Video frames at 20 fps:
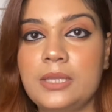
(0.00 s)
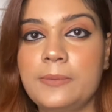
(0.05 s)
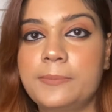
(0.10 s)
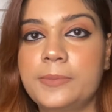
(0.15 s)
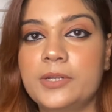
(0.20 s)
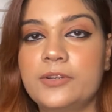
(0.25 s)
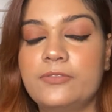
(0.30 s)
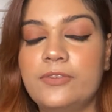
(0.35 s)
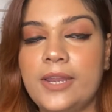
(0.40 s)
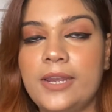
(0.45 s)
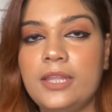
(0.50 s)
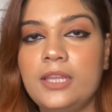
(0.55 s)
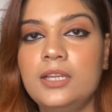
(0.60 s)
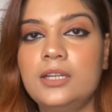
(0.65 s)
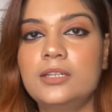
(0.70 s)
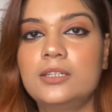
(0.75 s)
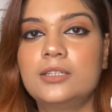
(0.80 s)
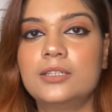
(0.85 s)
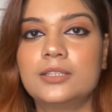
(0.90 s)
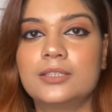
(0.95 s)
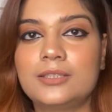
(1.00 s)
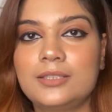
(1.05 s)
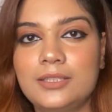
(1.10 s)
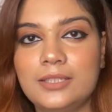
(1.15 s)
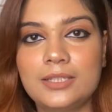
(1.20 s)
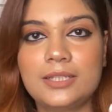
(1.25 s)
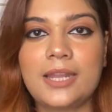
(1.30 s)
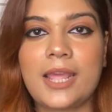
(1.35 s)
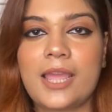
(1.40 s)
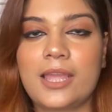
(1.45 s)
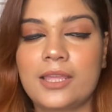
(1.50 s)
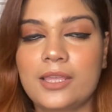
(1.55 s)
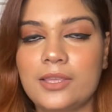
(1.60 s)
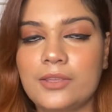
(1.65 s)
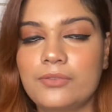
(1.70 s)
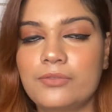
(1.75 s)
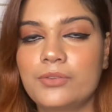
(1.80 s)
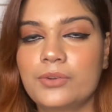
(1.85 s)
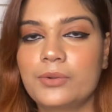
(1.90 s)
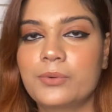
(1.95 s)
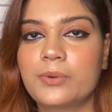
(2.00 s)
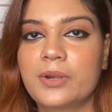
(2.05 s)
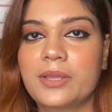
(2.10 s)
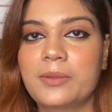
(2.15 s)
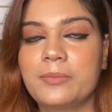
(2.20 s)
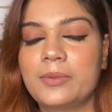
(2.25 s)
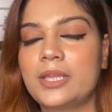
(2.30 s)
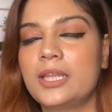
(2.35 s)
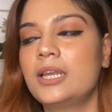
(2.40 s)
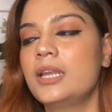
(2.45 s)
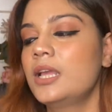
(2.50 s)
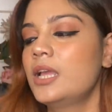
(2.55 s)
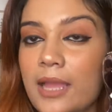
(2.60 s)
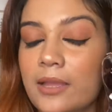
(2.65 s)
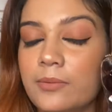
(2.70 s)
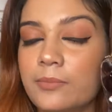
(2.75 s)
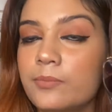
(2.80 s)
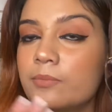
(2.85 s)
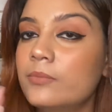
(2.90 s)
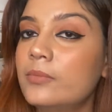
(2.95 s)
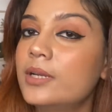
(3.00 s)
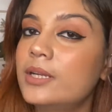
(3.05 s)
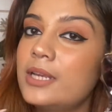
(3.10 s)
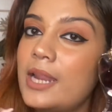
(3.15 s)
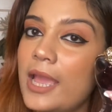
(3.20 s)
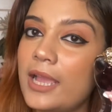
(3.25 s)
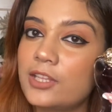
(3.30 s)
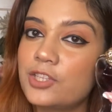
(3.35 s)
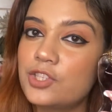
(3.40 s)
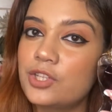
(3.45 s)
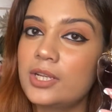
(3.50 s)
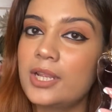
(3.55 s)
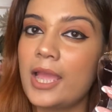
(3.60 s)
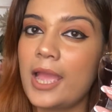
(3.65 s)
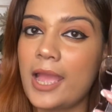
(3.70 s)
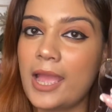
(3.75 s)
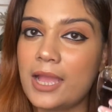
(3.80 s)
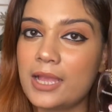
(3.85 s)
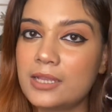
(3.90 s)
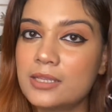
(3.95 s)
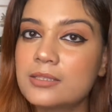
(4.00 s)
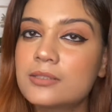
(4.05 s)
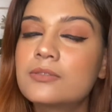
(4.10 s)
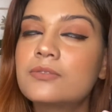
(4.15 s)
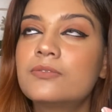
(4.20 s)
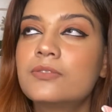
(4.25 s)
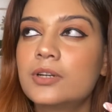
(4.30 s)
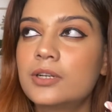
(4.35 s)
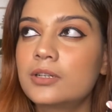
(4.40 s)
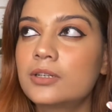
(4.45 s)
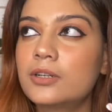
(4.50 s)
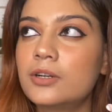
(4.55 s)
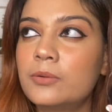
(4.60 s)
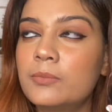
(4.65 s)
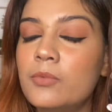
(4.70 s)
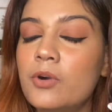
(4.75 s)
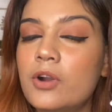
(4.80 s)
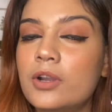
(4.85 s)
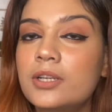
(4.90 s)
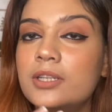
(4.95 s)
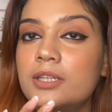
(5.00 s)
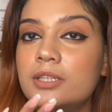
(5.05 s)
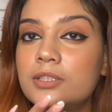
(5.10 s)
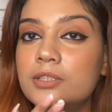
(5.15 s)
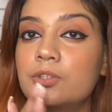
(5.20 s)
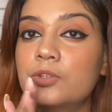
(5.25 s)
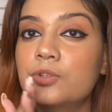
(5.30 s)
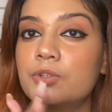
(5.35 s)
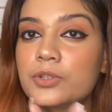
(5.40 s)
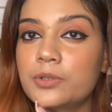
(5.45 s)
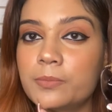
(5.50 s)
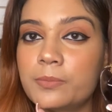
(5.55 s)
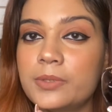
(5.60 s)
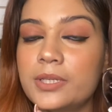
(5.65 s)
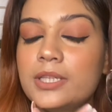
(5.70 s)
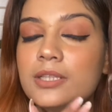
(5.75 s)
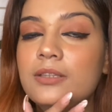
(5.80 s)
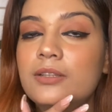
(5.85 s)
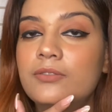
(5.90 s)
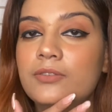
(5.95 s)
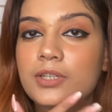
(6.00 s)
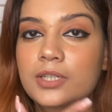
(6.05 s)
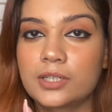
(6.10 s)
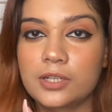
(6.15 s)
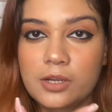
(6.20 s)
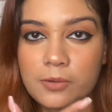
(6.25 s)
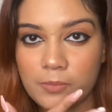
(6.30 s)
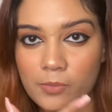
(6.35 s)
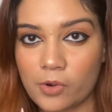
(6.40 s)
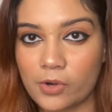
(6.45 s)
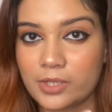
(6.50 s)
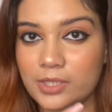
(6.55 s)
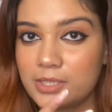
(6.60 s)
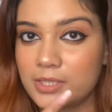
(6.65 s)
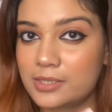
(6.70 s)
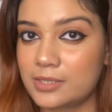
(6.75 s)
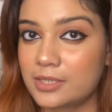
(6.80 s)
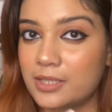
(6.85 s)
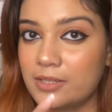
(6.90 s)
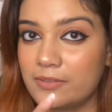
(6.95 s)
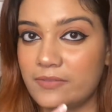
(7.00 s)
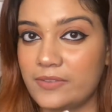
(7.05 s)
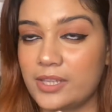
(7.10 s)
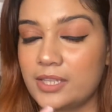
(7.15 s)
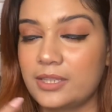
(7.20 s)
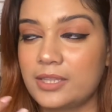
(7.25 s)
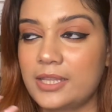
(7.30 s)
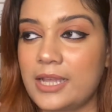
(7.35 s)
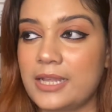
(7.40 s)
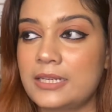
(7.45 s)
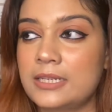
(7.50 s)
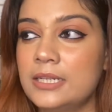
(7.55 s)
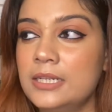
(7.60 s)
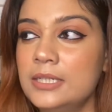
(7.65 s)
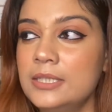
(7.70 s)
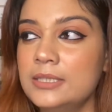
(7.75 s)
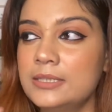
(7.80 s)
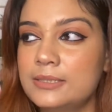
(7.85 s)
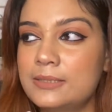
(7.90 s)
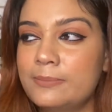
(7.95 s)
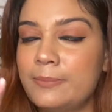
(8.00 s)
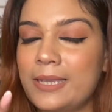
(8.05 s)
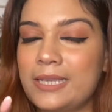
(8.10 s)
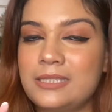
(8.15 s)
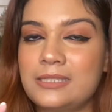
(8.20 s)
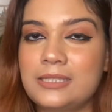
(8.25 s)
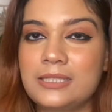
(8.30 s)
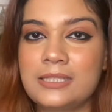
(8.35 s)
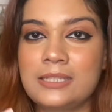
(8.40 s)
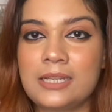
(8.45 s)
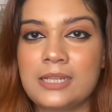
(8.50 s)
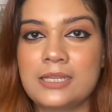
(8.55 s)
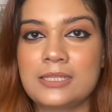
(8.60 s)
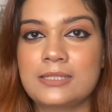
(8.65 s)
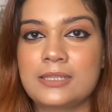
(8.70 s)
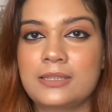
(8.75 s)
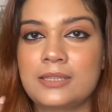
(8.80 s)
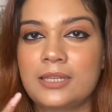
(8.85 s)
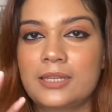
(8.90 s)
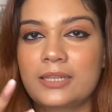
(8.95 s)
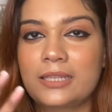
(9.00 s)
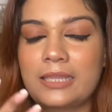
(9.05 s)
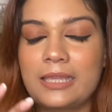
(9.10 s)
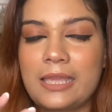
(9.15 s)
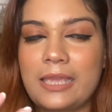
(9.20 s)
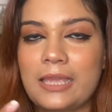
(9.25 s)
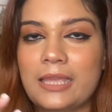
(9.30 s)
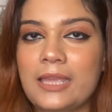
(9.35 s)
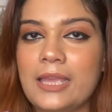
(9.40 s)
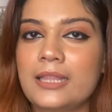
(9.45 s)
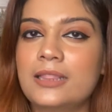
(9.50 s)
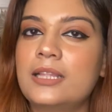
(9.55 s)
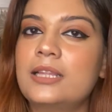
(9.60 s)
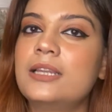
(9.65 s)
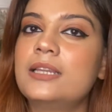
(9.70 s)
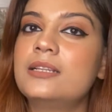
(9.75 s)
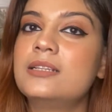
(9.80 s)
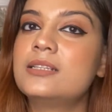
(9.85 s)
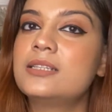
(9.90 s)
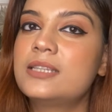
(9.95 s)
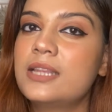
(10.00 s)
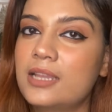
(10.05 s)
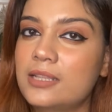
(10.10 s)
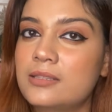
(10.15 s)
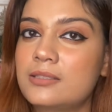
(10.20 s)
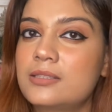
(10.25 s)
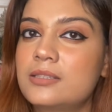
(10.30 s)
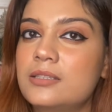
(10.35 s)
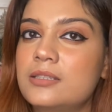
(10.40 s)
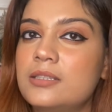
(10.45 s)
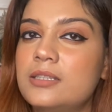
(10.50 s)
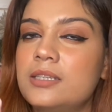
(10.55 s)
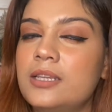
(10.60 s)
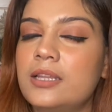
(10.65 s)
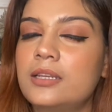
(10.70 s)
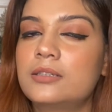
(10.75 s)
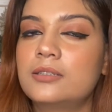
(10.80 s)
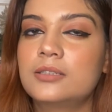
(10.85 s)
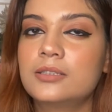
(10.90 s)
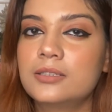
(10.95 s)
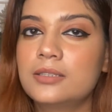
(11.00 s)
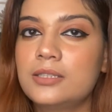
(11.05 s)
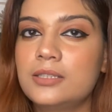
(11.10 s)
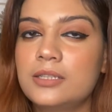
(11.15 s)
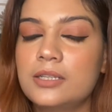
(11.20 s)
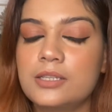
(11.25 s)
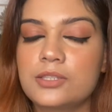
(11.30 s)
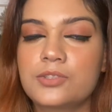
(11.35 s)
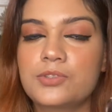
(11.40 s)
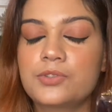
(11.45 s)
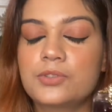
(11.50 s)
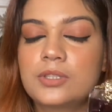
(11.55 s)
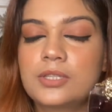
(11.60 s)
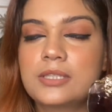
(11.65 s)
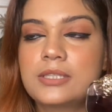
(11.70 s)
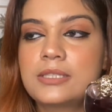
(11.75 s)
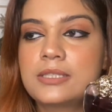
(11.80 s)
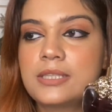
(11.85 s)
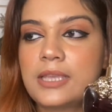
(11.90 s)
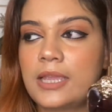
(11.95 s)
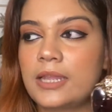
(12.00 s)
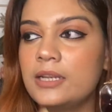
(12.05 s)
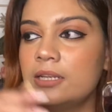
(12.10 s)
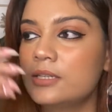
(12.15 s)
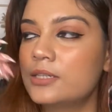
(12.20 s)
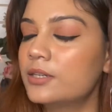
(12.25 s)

but very earthy tangy, if you know what I mean. But it actually has bergamot. It could be the bergamot is giving that spiciness and that kick and that intensity and earthiness to the scent.